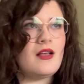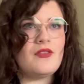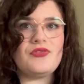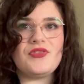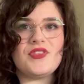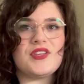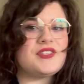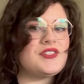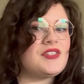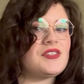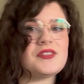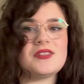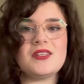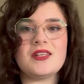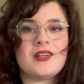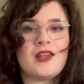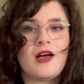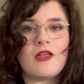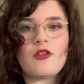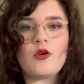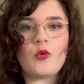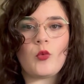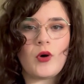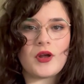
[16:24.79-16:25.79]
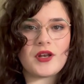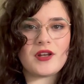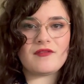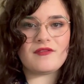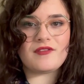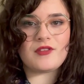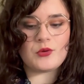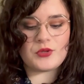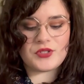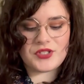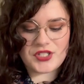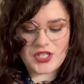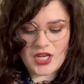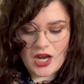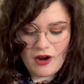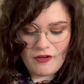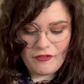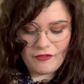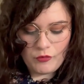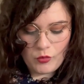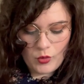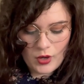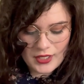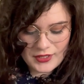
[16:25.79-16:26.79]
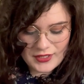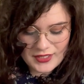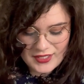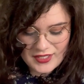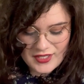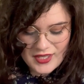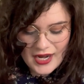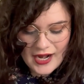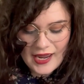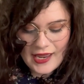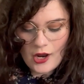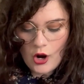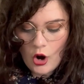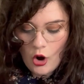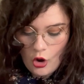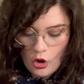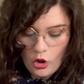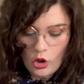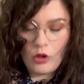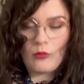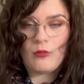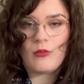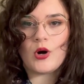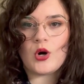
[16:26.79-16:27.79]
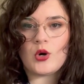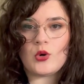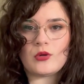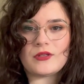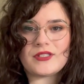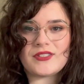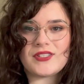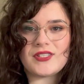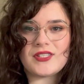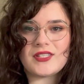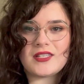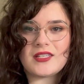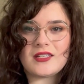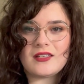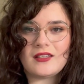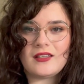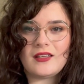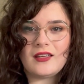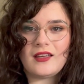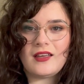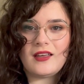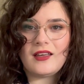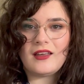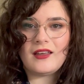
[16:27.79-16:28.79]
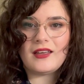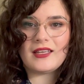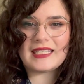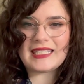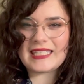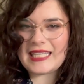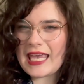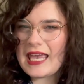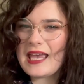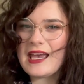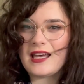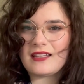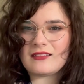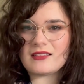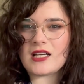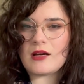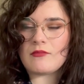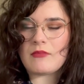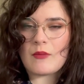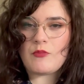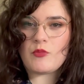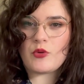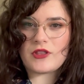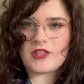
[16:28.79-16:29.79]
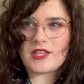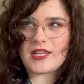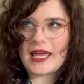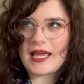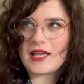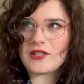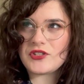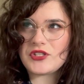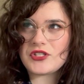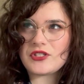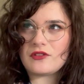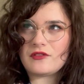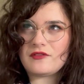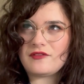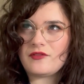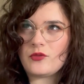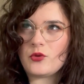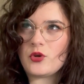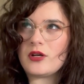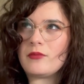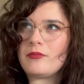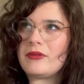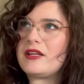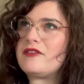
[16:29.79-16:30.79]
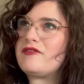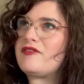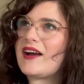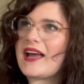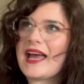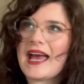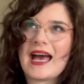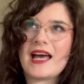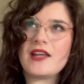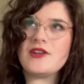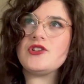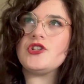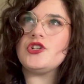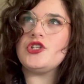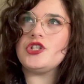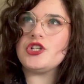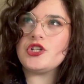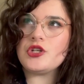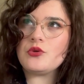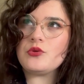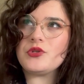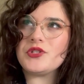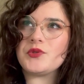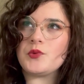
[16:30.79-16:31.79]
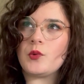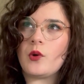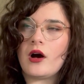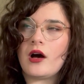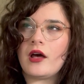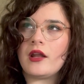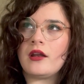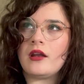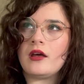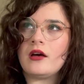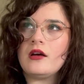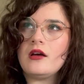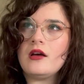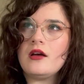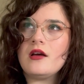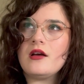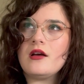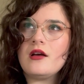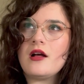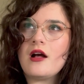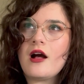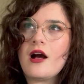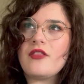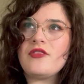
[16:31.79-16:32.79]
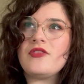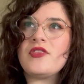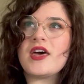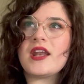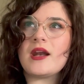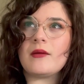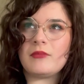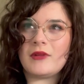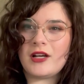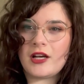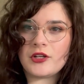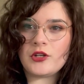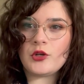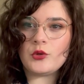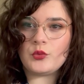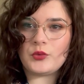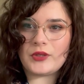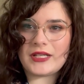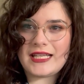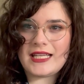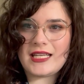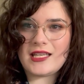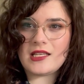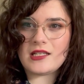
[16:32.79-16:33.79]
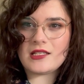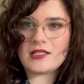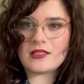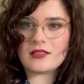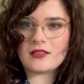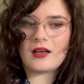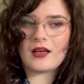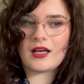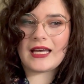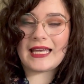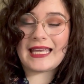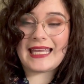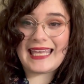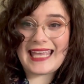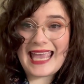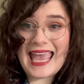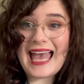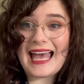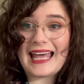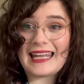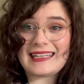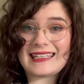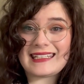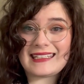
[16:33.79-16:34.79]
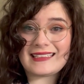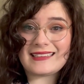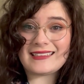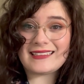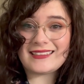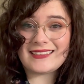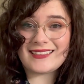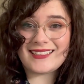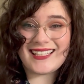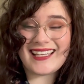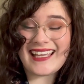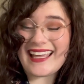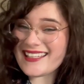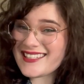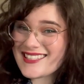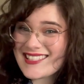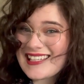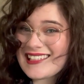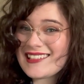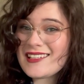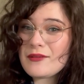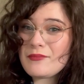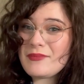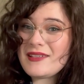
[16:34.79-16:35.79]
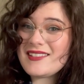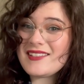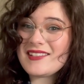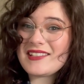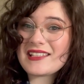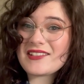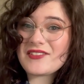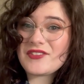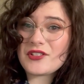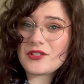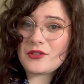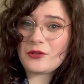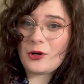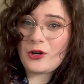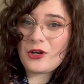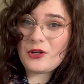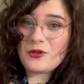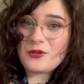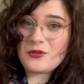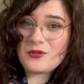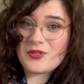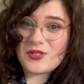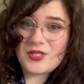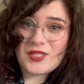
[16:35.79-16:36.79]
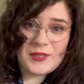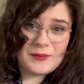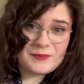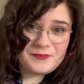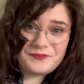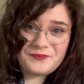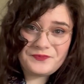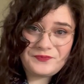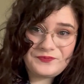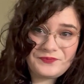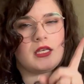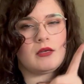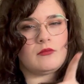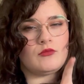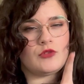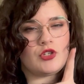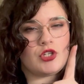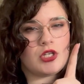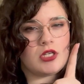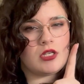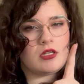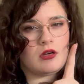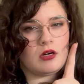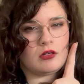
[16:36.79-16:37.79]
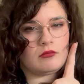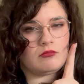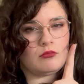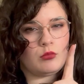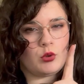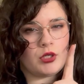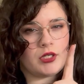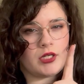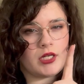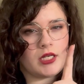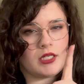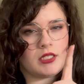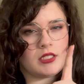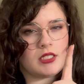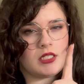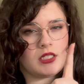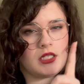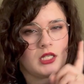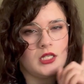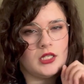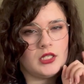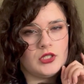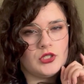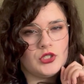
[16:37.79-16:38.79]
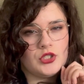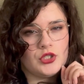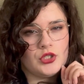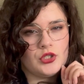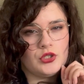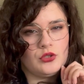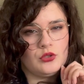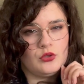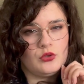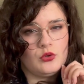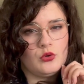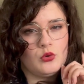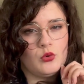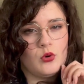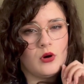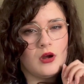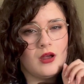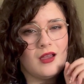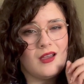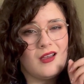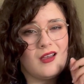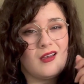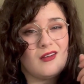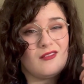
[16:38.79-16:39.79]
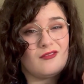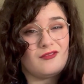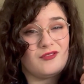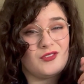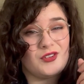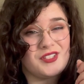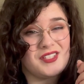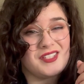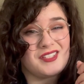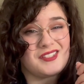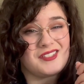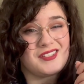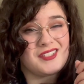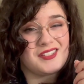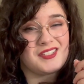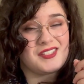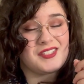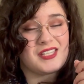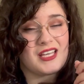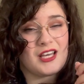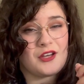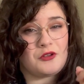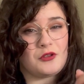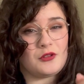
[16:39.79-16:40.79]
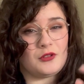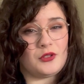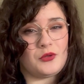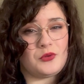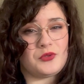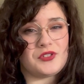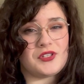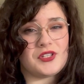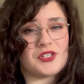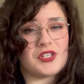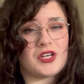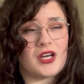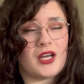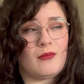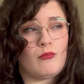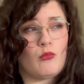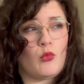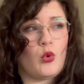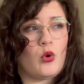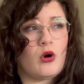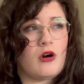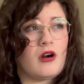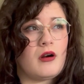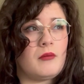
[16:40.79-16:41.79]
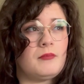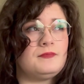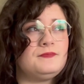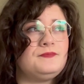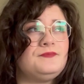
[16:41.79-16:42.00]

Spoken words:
This is another one of those tough ones that I almost can't come up with an answer for, but if I had to choose one that I'm gonna read again, it's gonna be Six of Crows. Kim Ji Young, born 1982, versus This Is How You Lose the Time War.